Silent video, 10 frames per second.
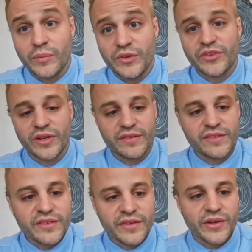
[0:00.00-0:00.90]
we should
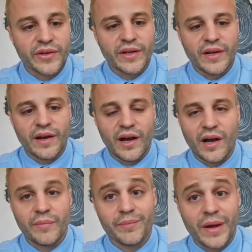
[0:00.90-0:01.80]

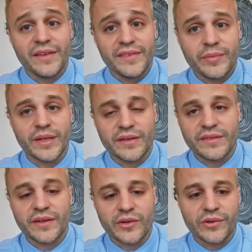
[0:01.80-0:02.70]
possibly
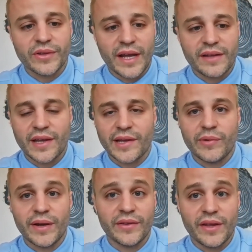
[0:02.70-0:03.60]
consider early
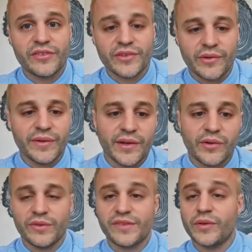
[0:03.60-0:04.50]
anticoagulation during their
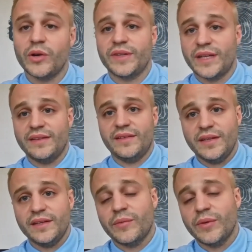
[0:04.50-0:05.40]
course of
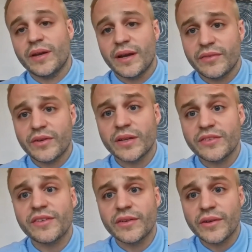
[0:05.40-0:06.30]
COVID-19, that we kind of
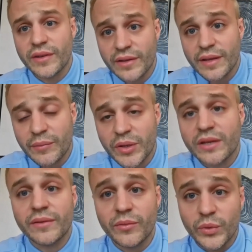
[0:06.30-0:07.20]
consider that we
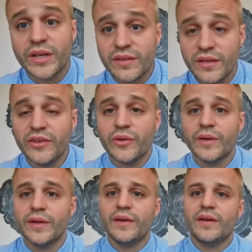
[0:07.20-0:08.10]

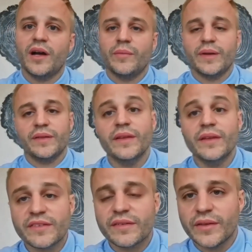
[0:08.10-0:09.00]
continue at
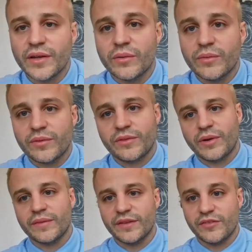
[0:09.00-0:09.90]
least,
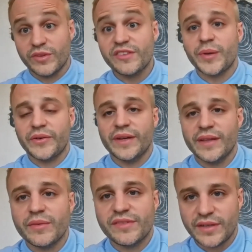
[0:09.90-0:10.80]
throughout this risk period
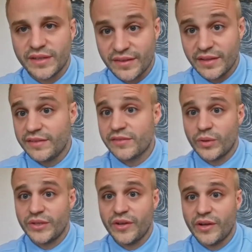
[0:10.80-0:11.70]
that we've seen is at least
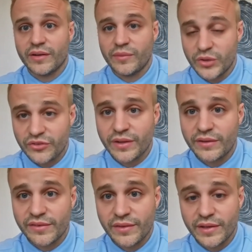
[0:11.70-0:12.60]
1 year in which
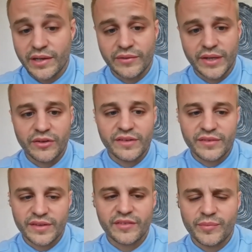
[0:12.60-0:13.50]
there's, increased
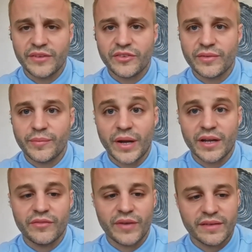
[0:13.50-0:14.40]
risk of major
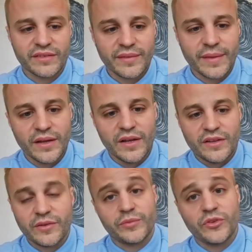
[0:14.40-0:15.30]
thrombotic events.
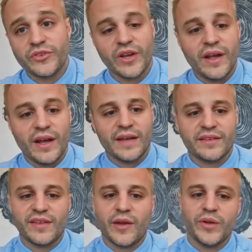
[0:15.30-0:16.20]
So George, I have
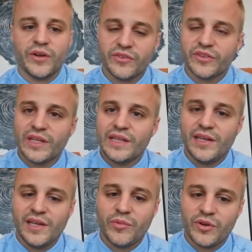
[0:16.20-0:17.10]
to say, we urgently
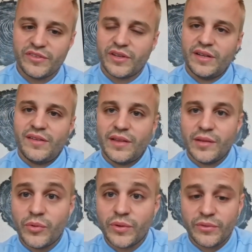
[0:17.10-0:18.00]
need more studies on
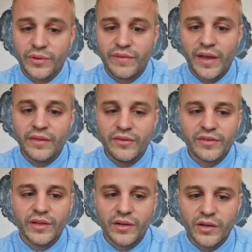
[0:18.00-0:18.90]
laboratory values
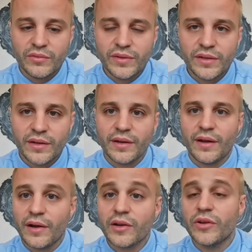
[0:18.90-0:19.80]
in long COVID, and
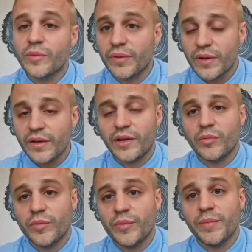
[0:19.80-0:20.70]
our group,
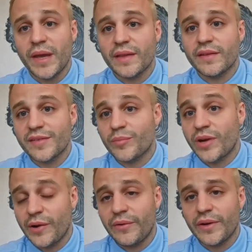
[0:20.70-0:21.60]
will be making this a
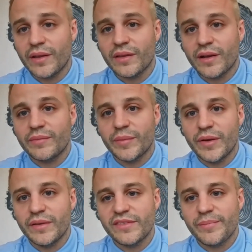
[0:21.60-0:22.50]
priority in the coming
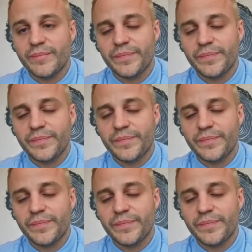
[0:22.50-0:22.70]
months.